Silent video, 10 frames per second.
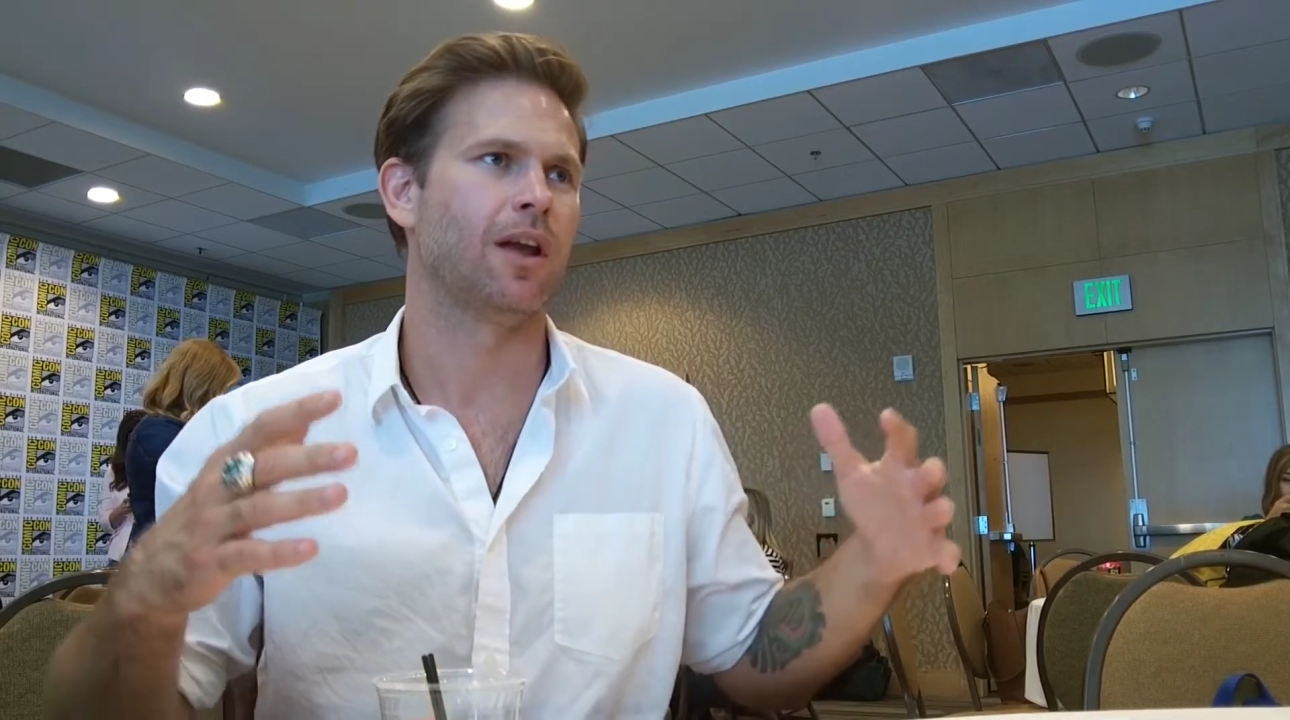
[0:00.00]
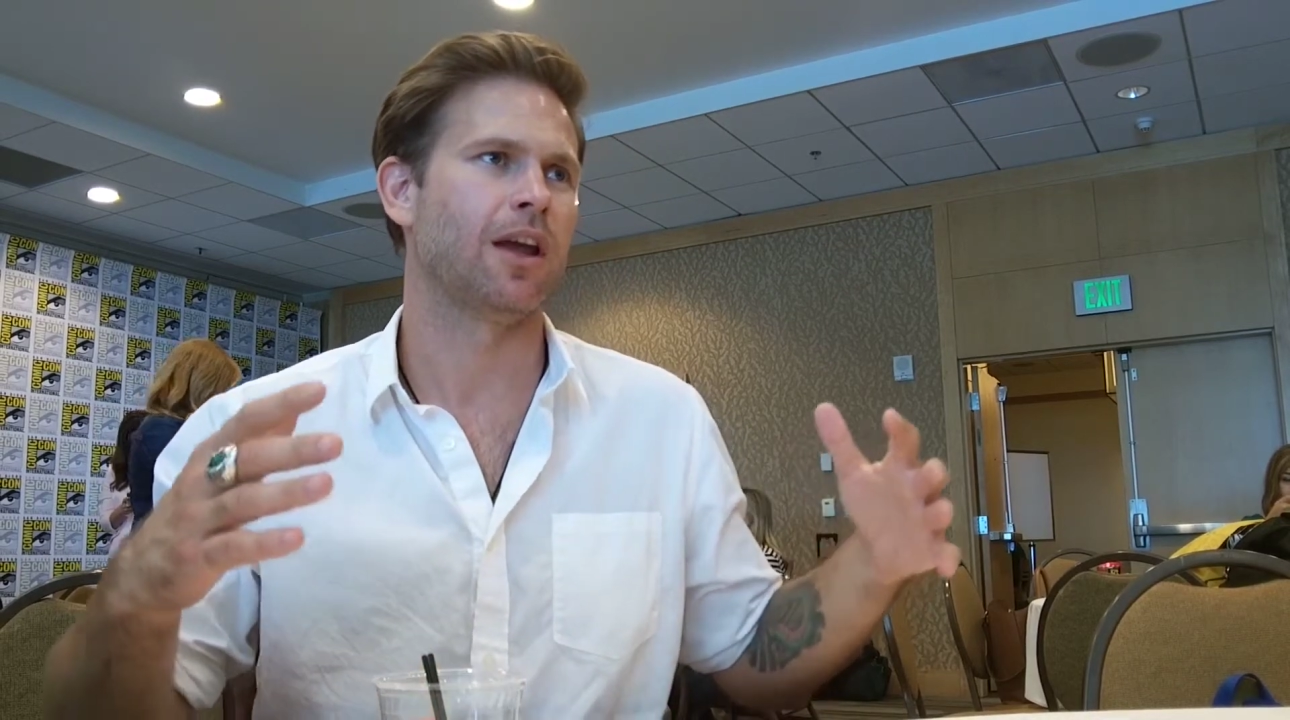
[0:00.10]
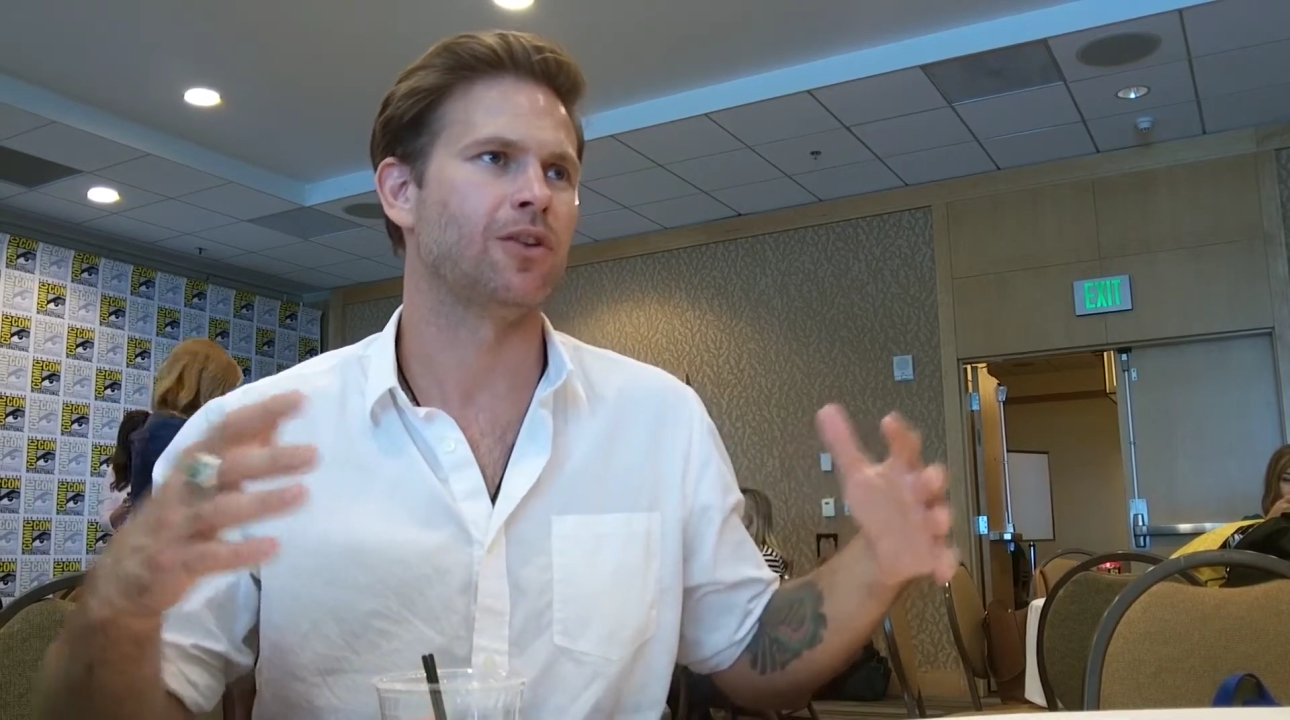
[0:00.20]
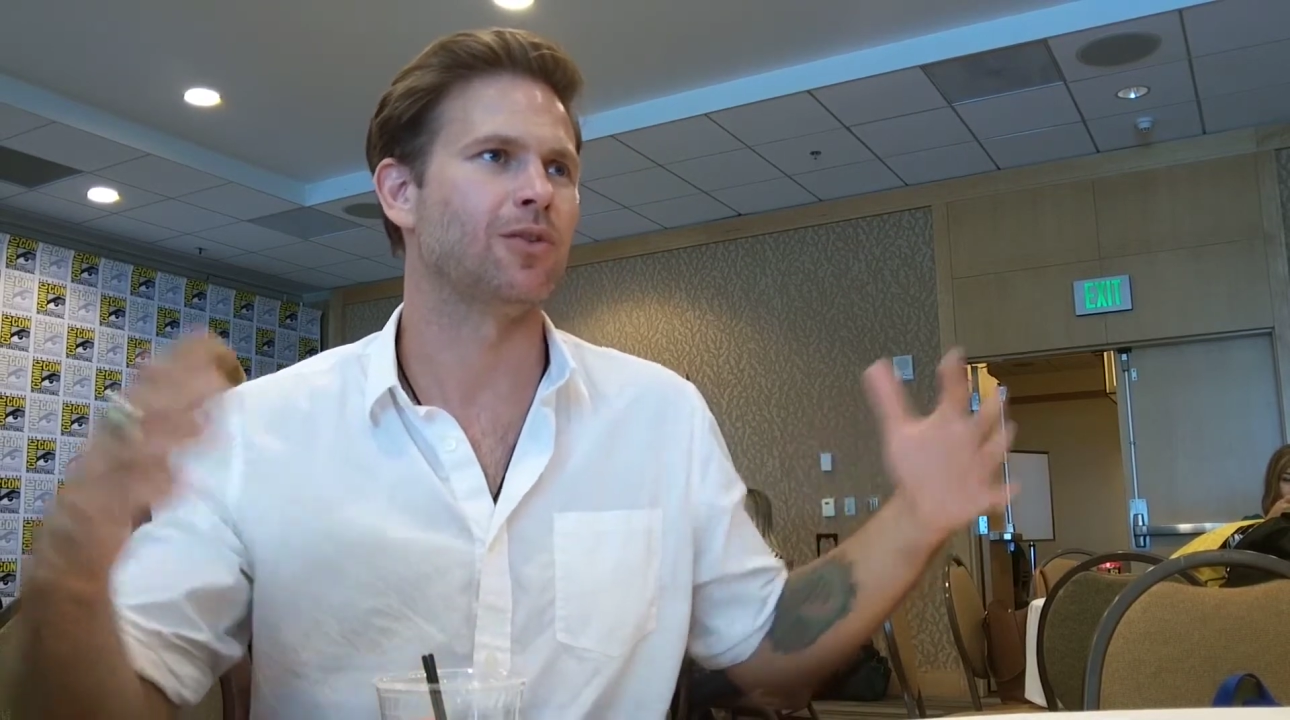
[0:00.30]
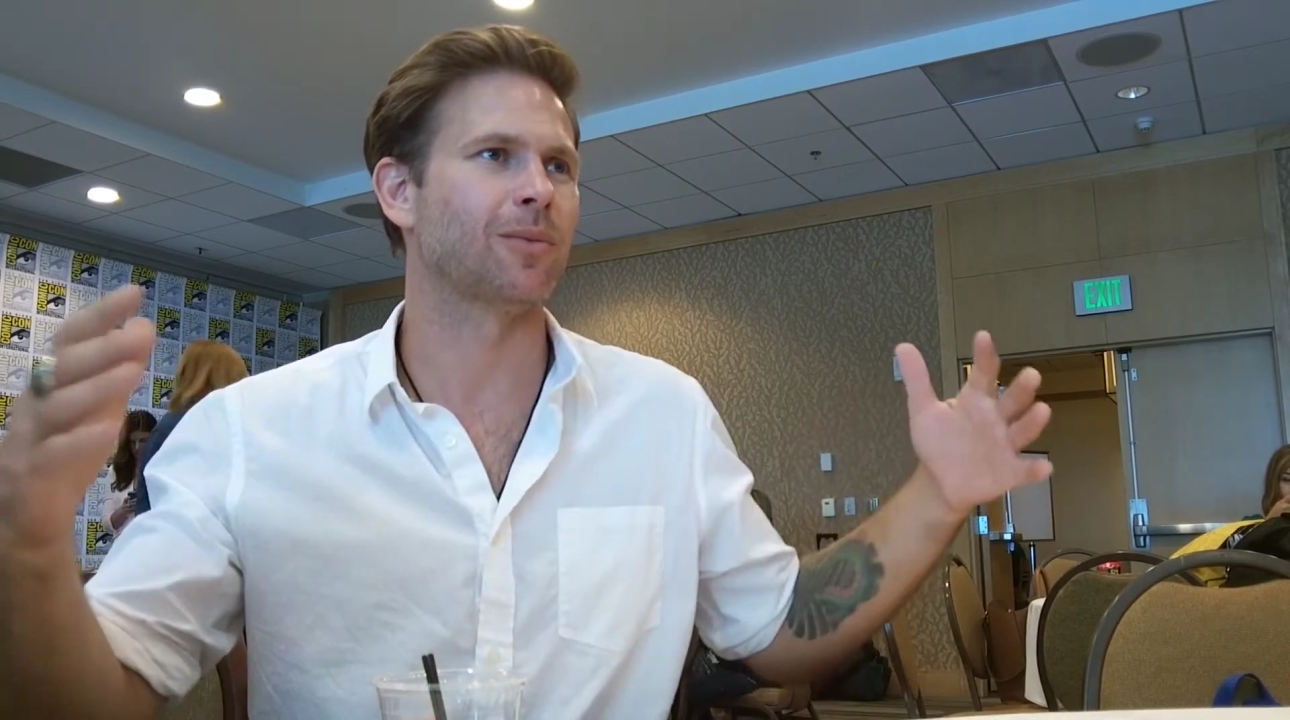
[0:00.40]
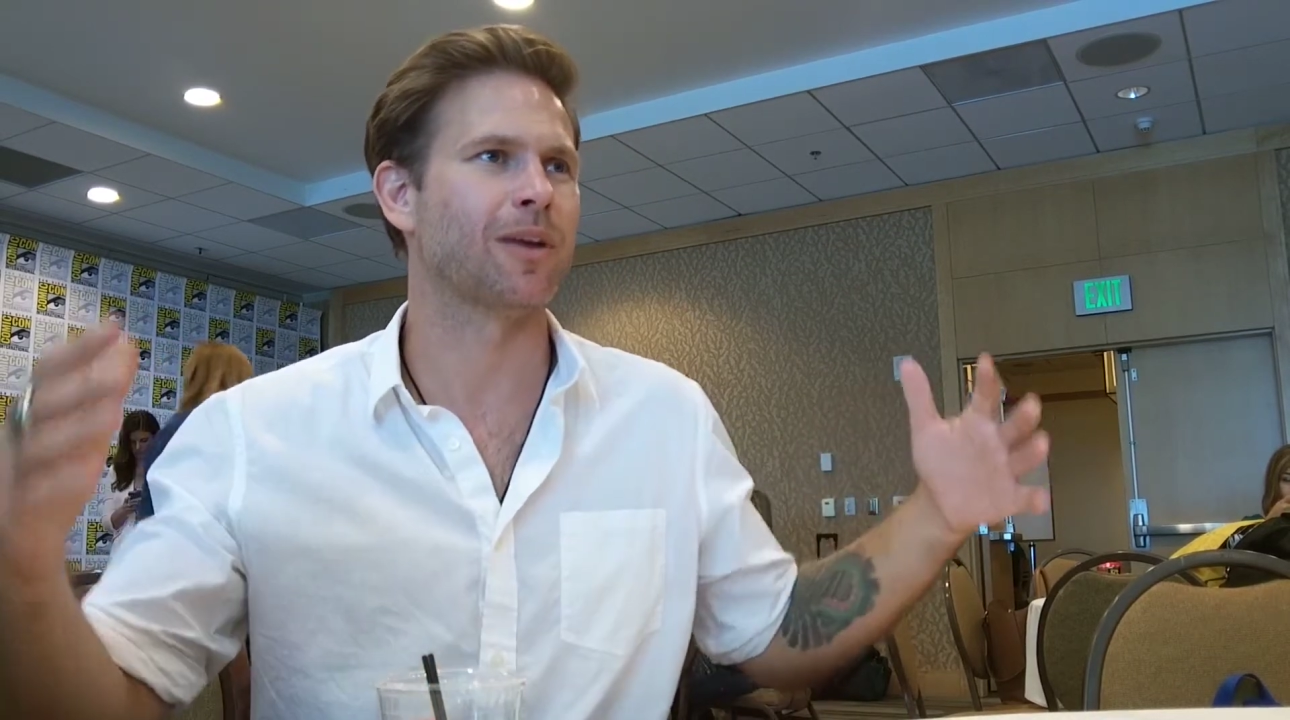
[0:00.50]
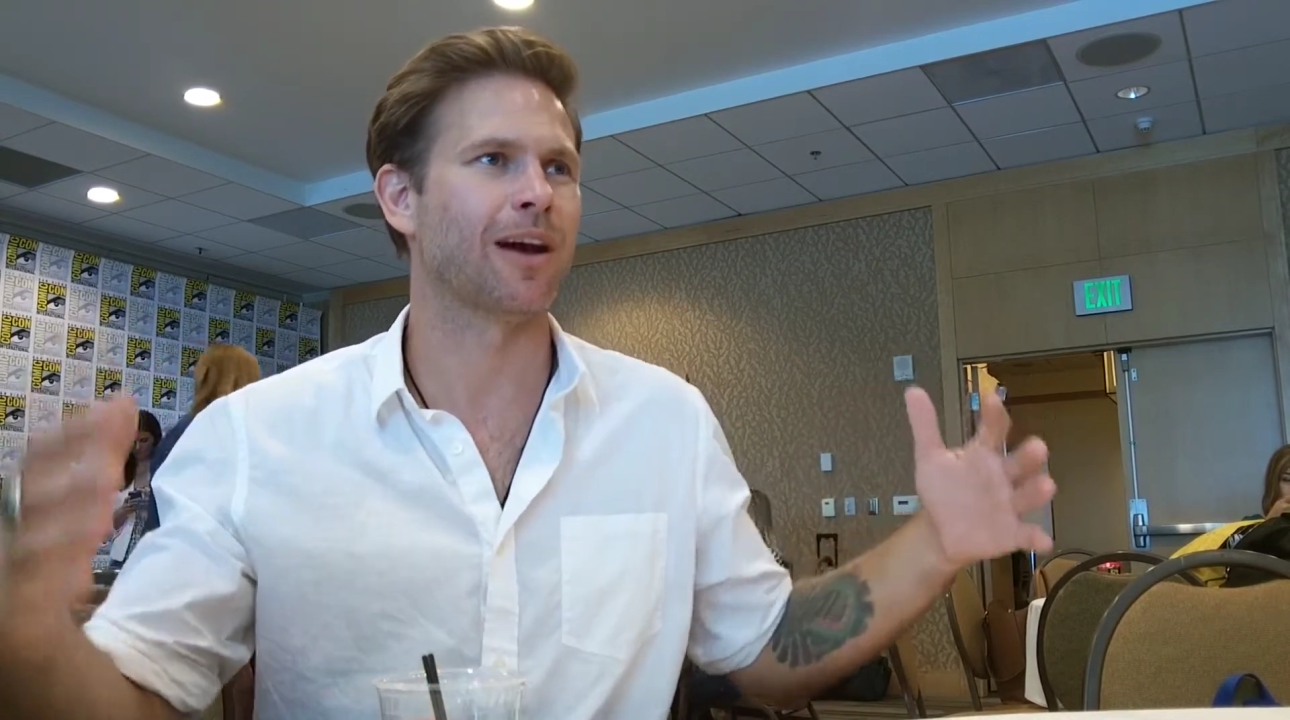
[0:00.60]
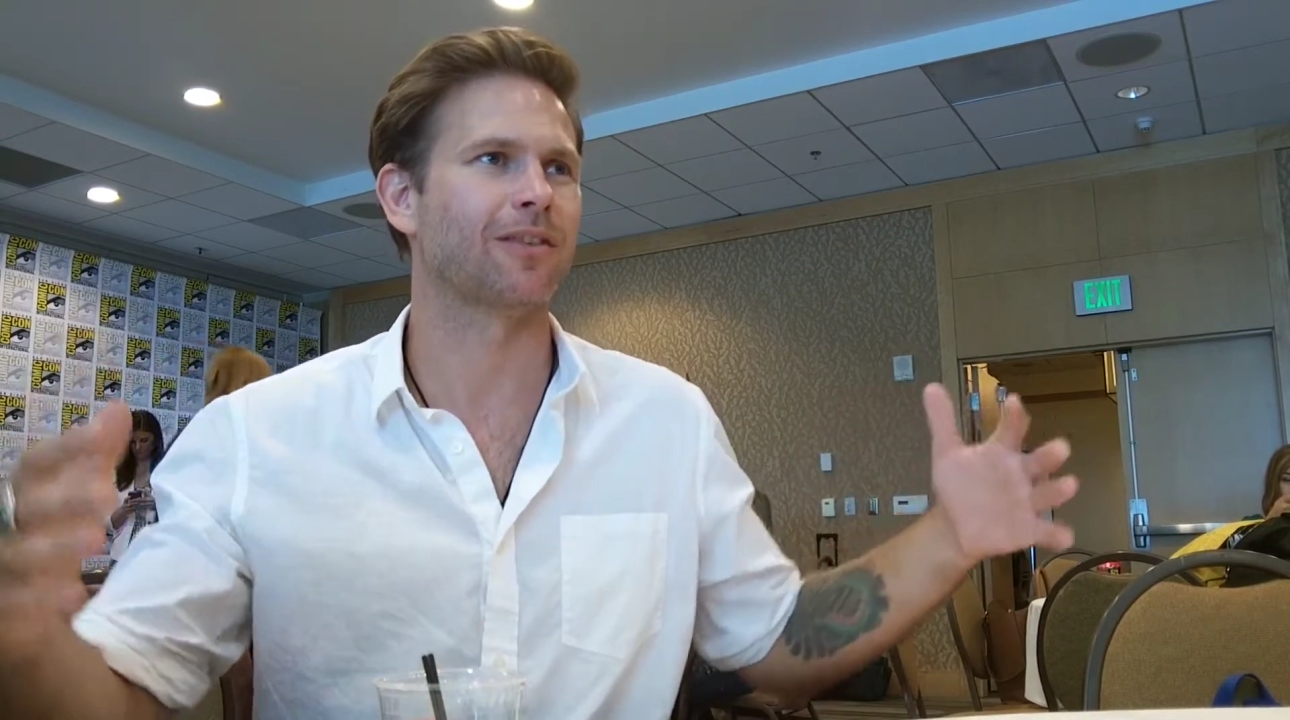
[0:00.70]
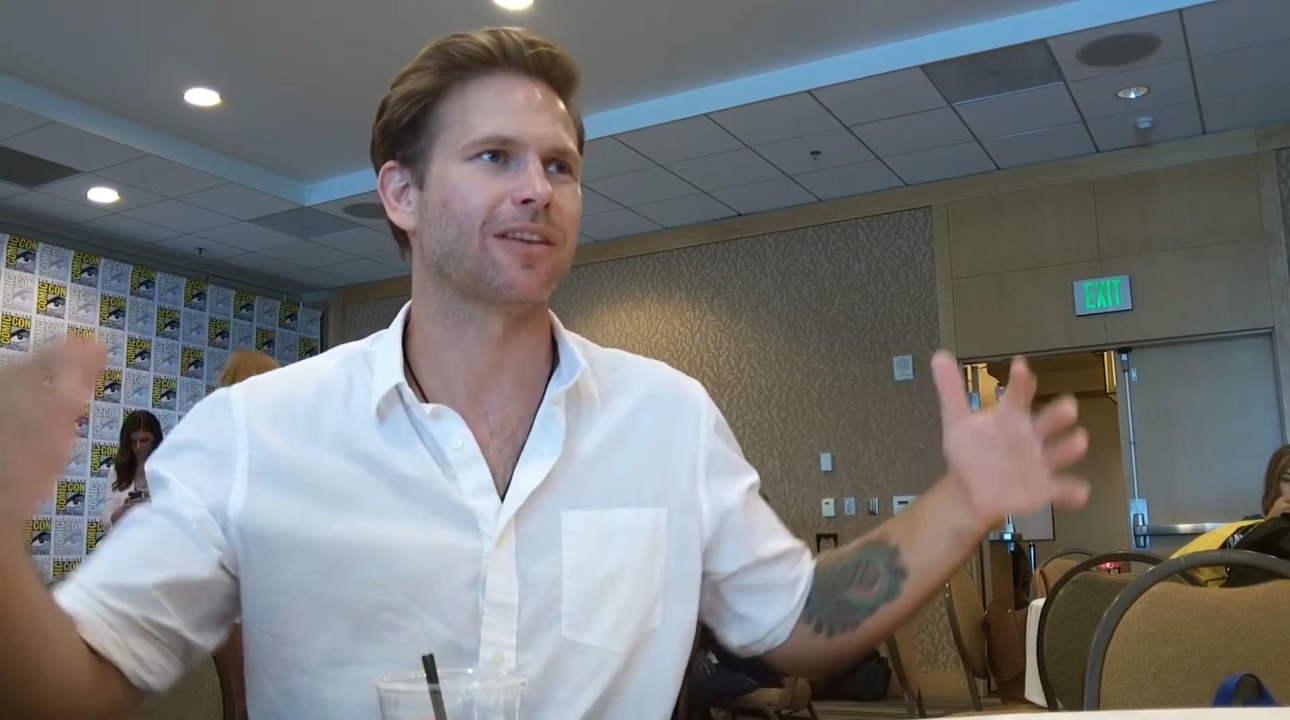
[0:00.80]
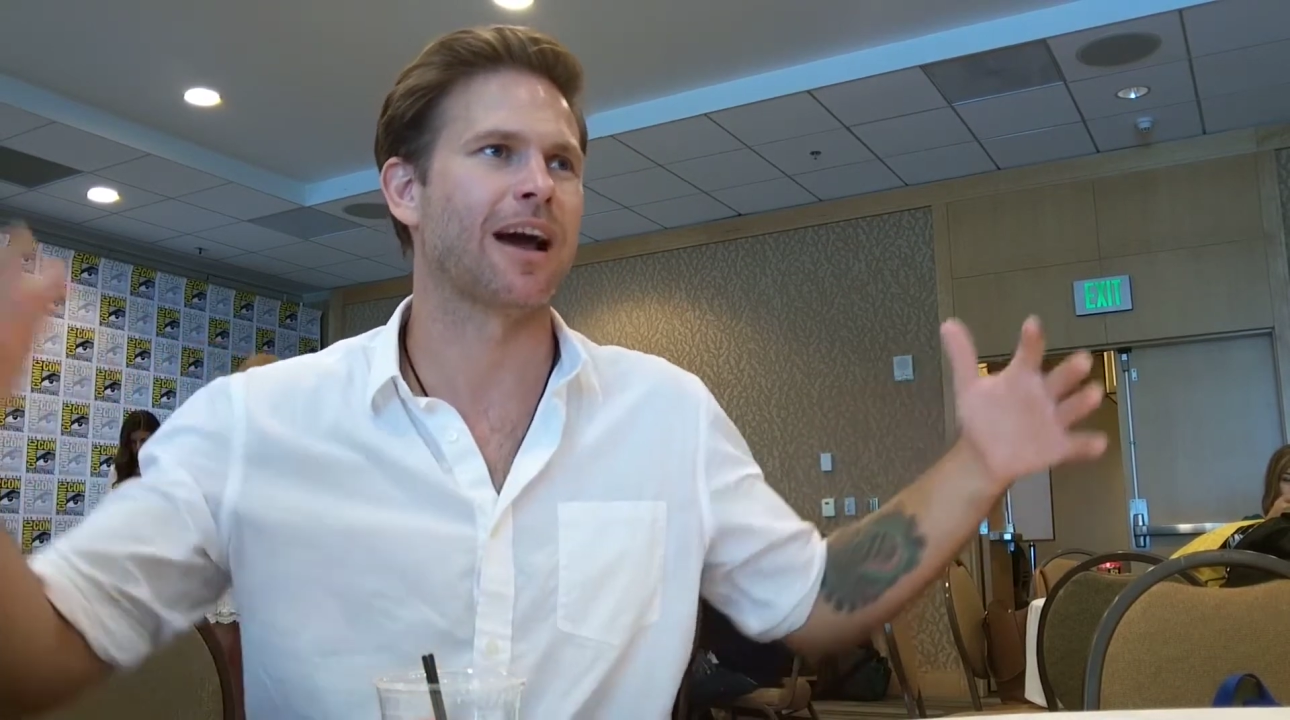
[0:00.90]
and do something else